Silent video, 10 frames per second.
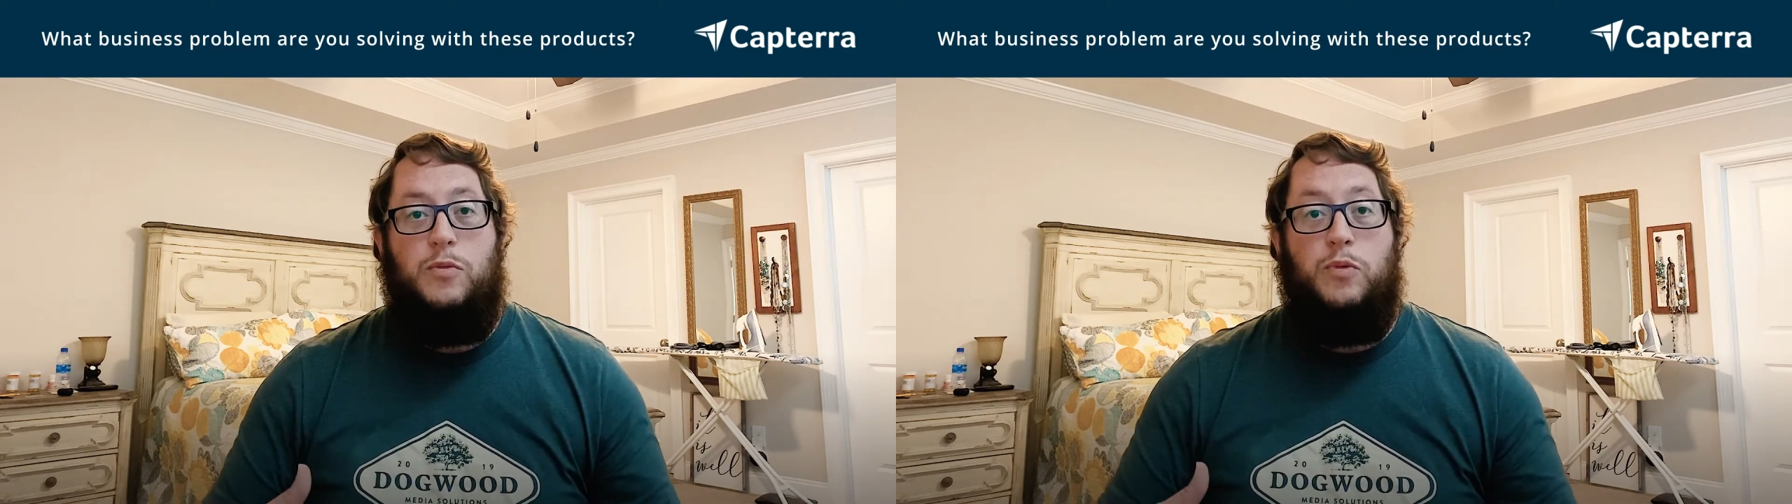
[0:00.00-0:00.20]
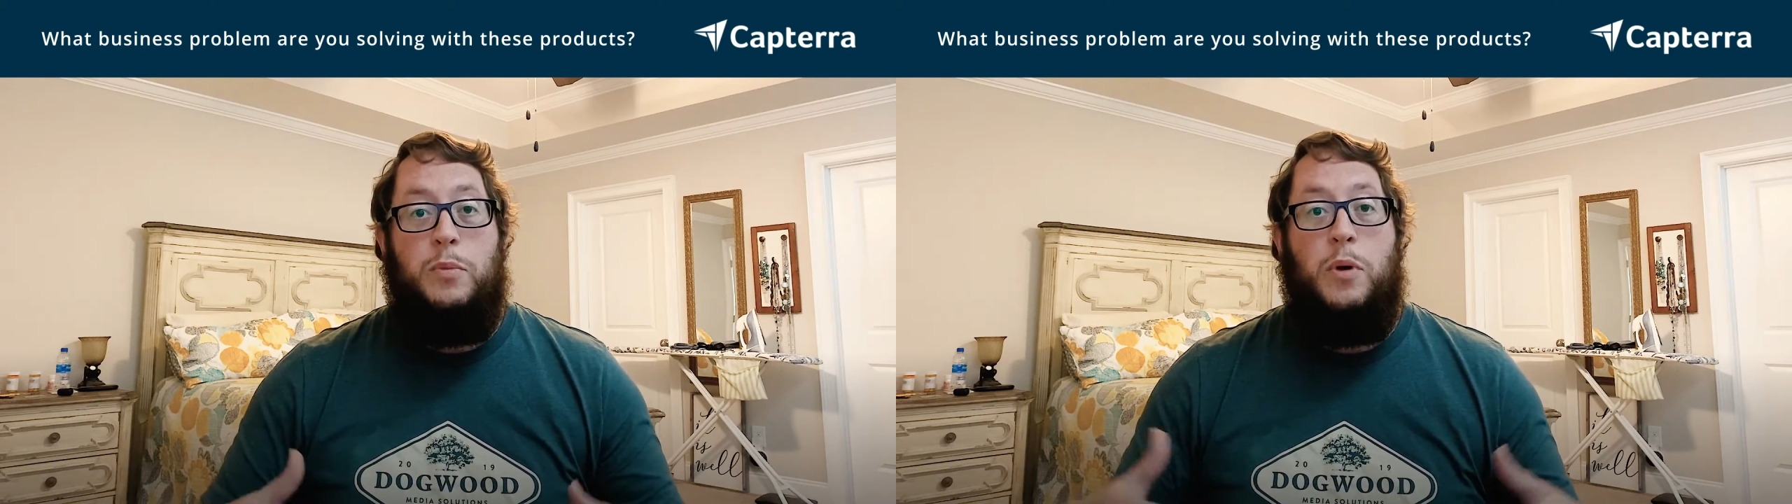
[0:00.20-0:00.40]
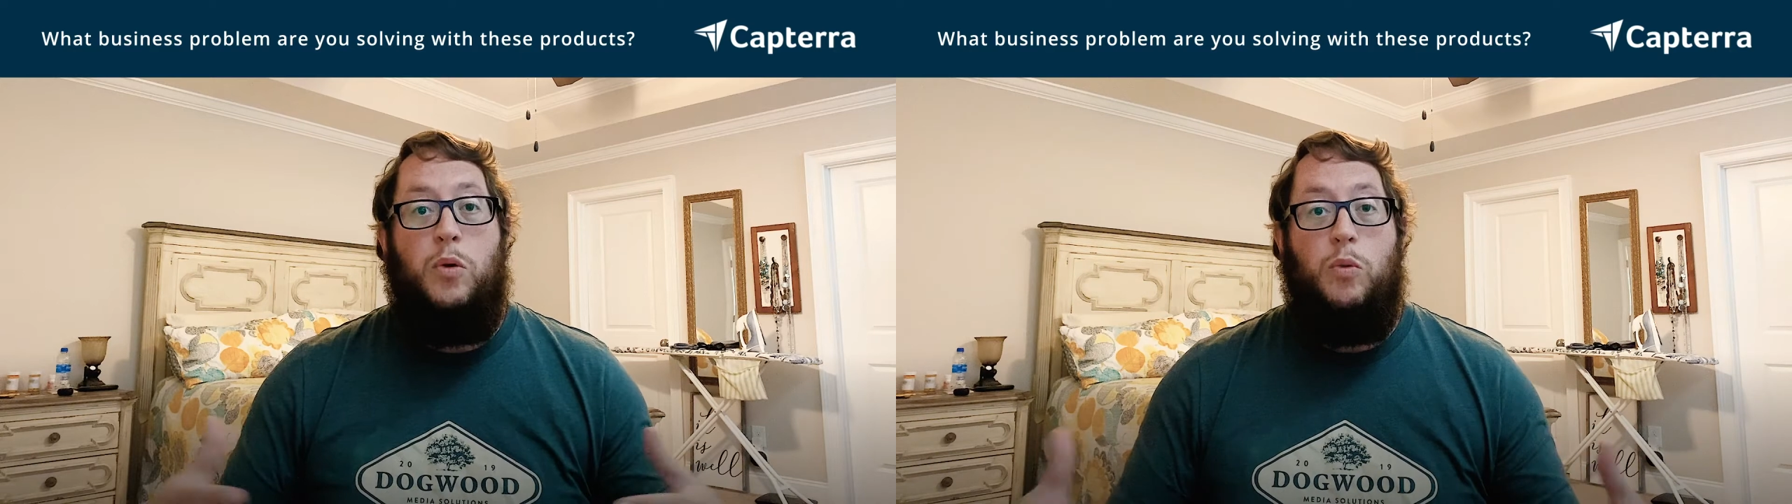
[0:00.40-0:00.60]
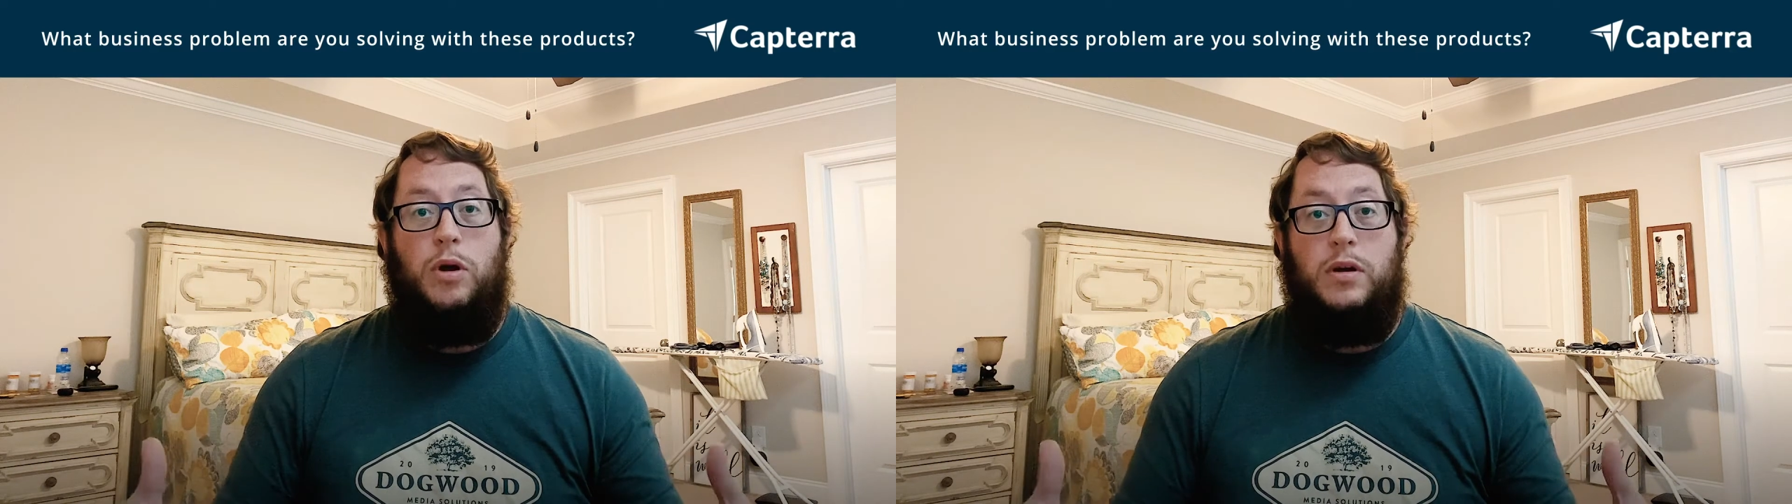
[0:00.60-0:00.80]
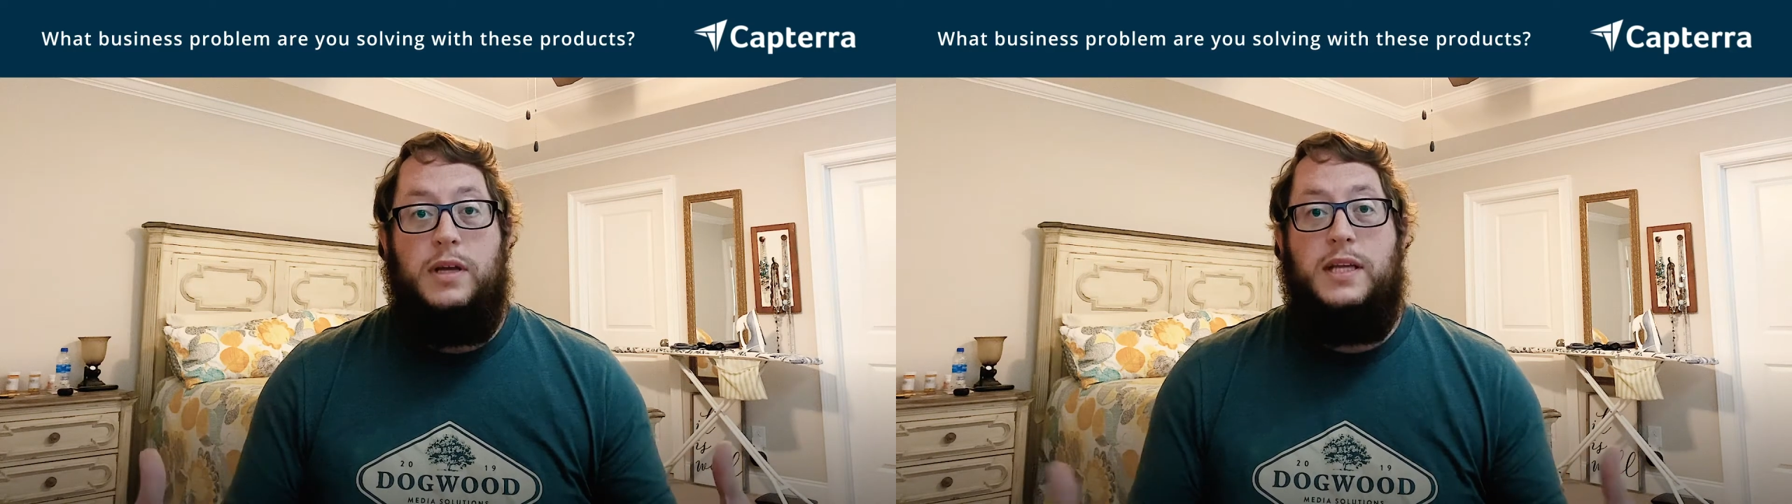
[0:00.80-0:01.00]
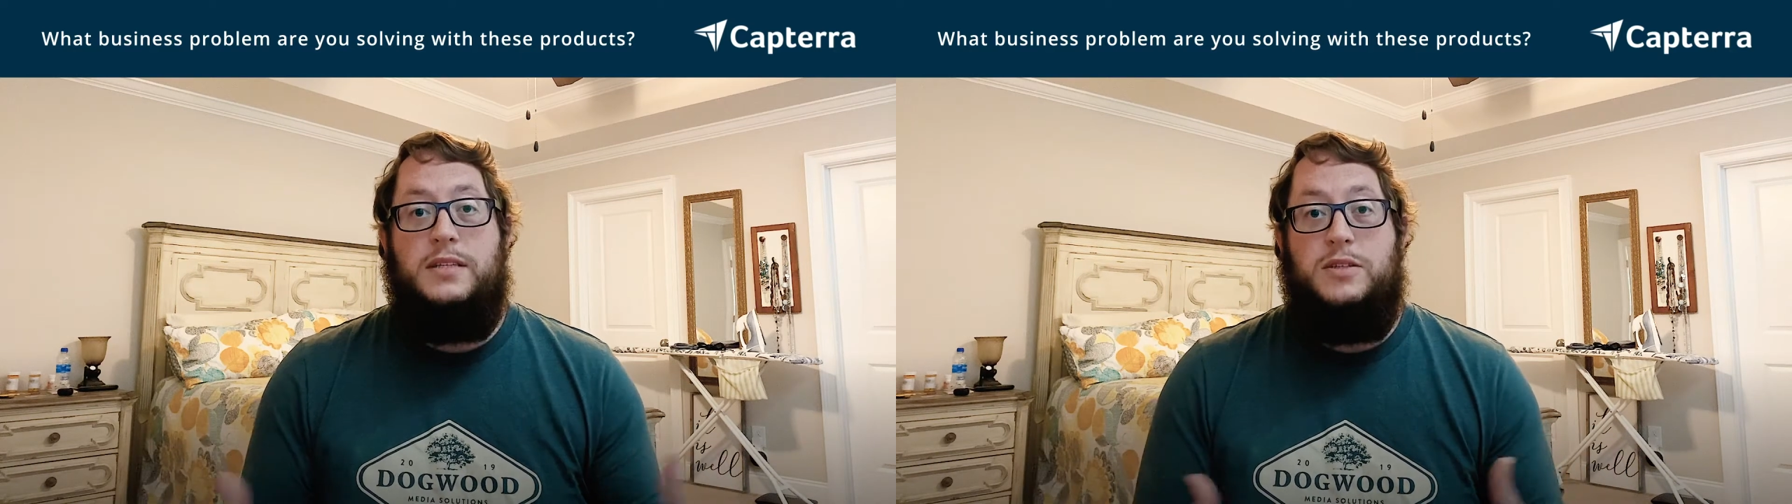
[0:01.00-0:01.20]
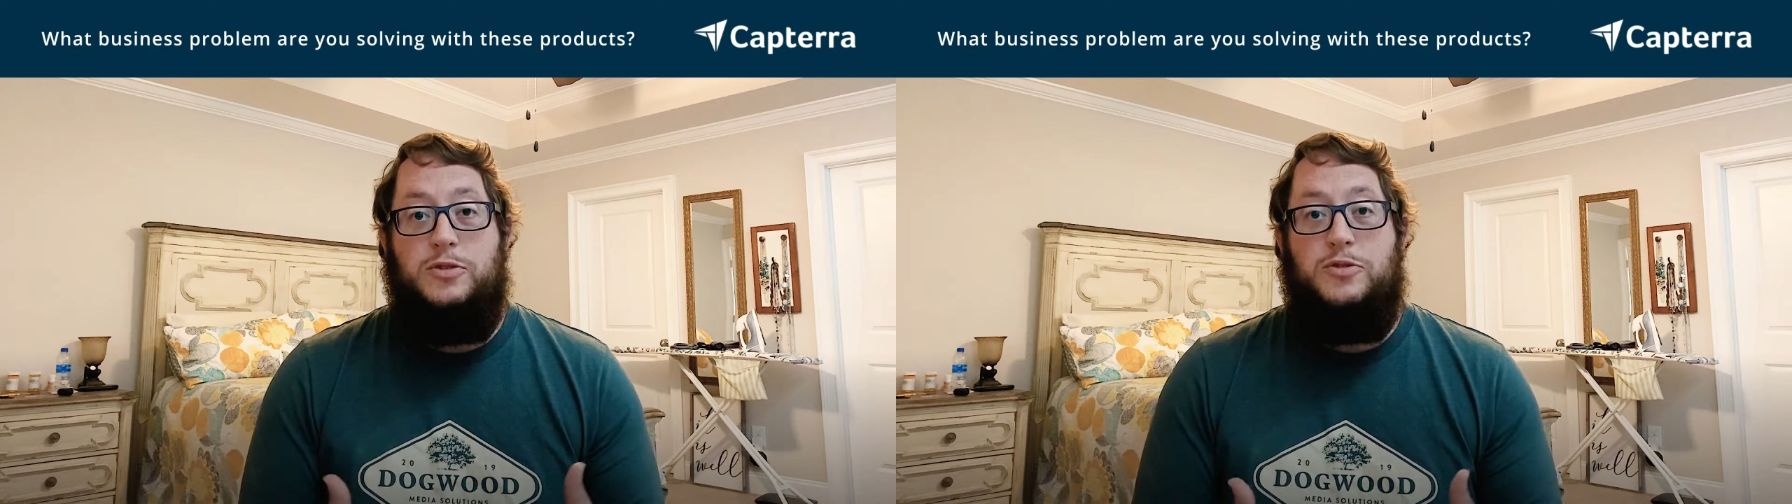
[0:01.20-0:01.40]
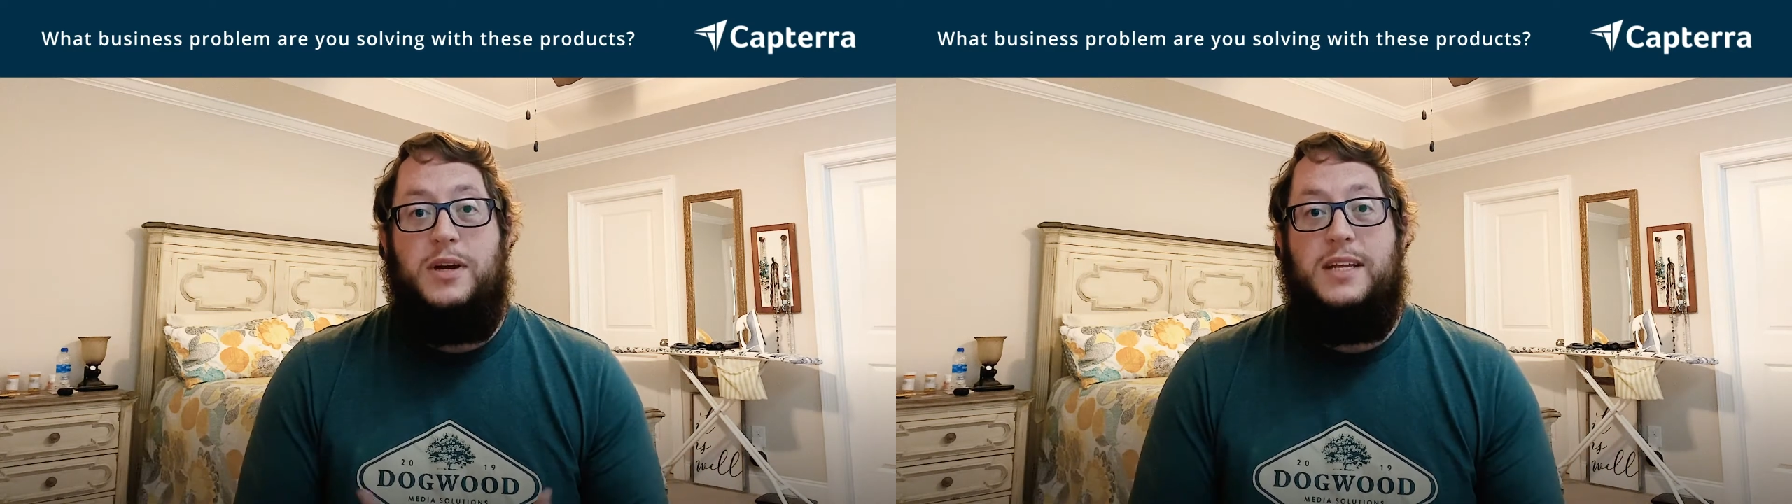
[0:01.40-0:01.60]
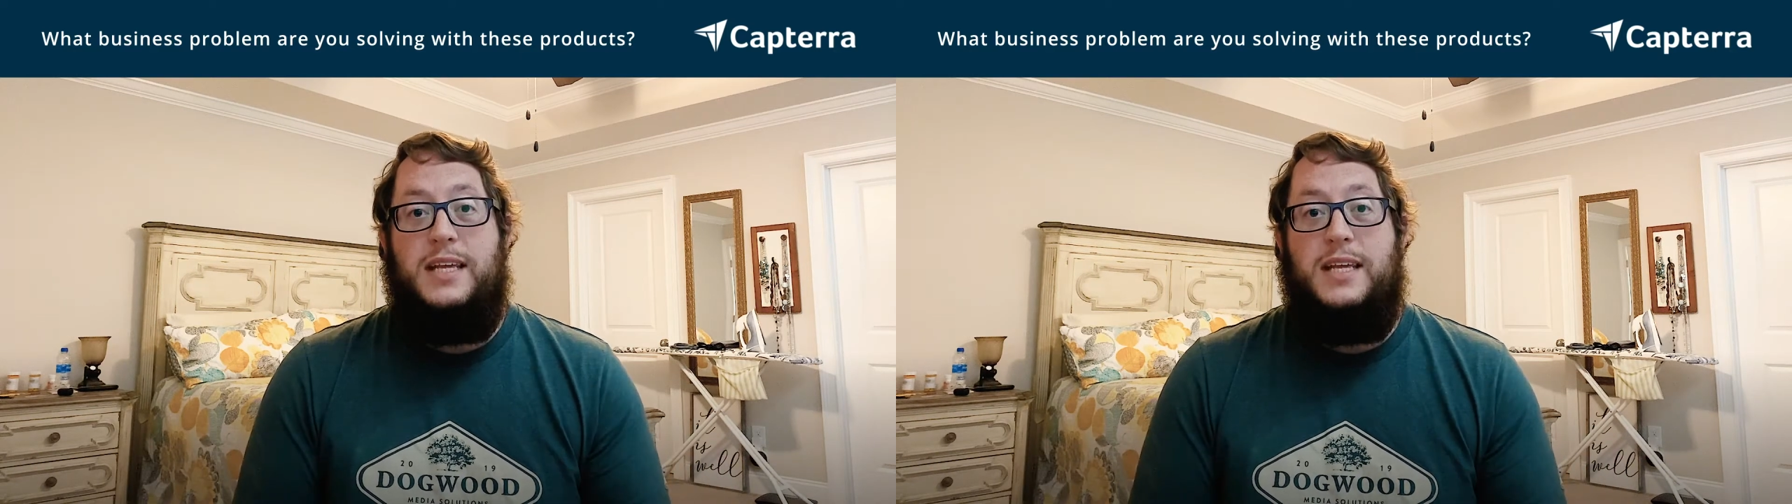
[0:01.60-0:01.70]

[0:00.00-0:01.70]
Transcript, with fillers: remote work and still trying to